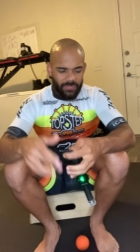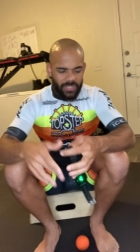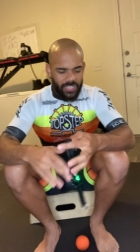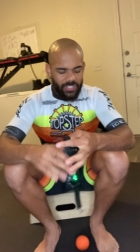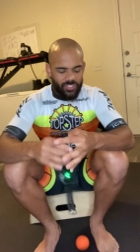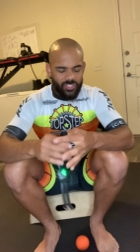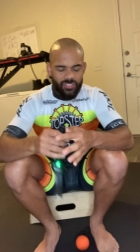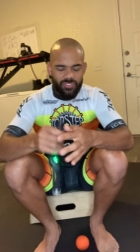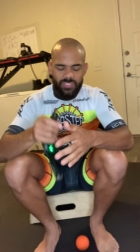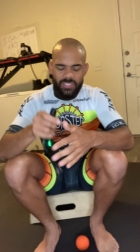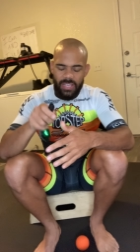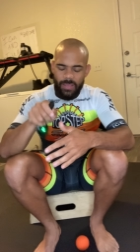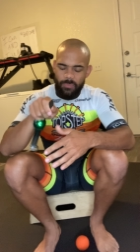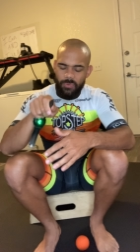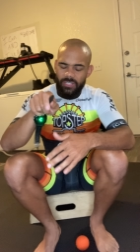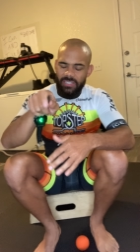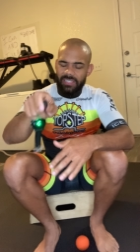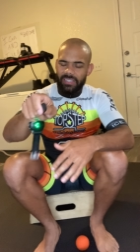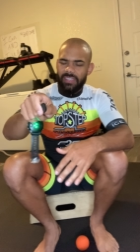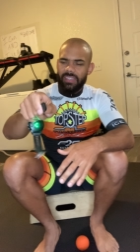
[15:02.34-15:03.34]
as soon as I
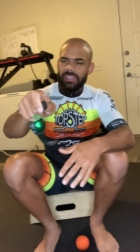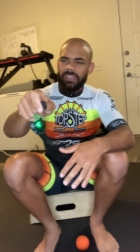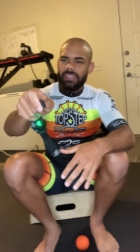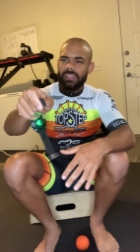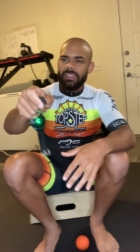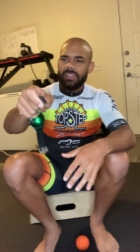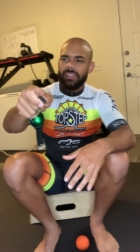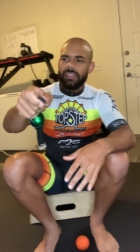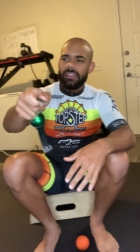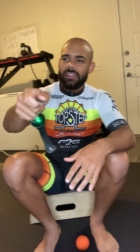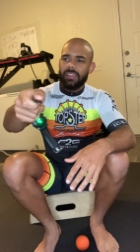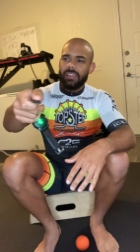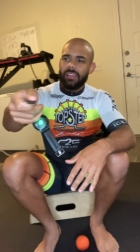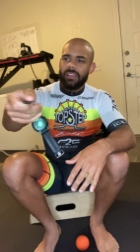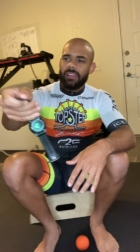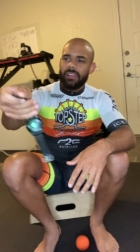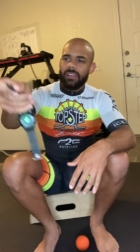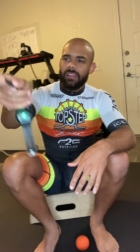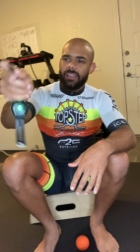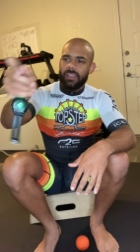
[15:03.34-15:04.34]
put the key in
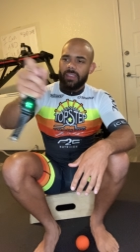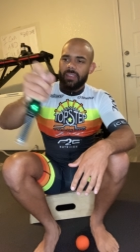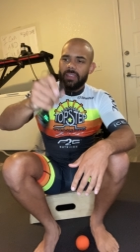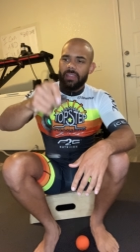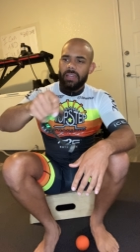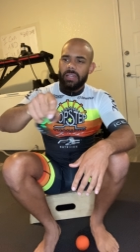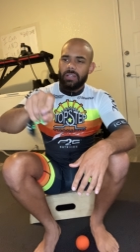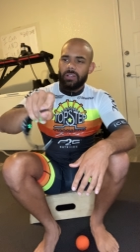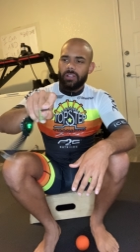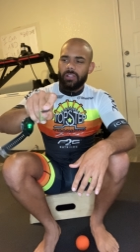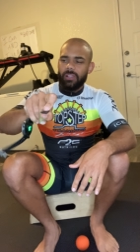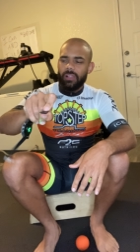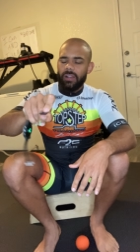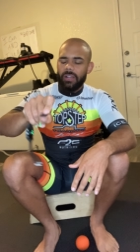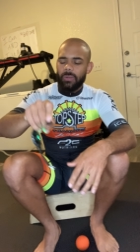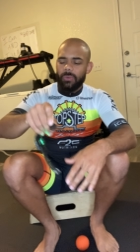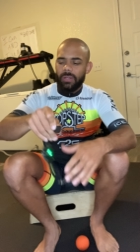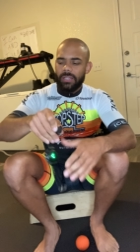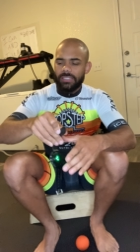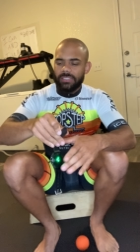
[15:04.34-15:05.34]

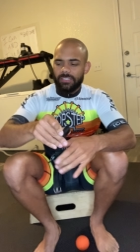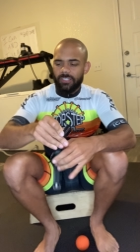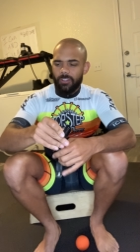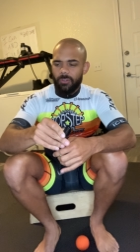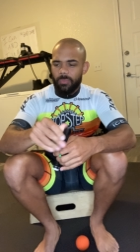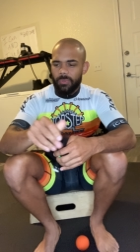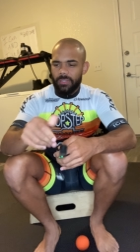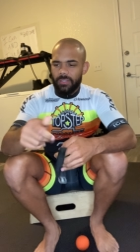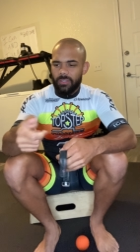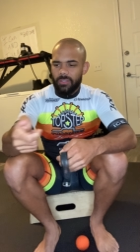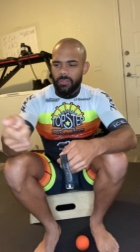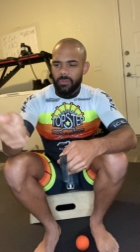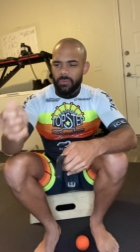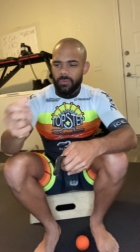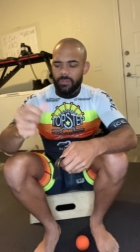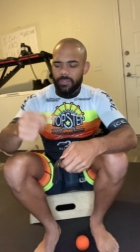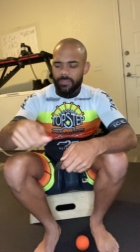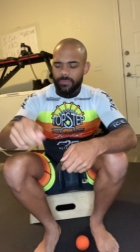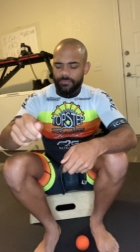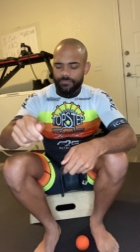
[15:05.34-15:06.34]
counterclockwise to open the
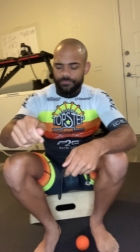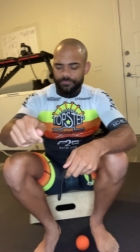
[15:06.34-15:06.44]
door,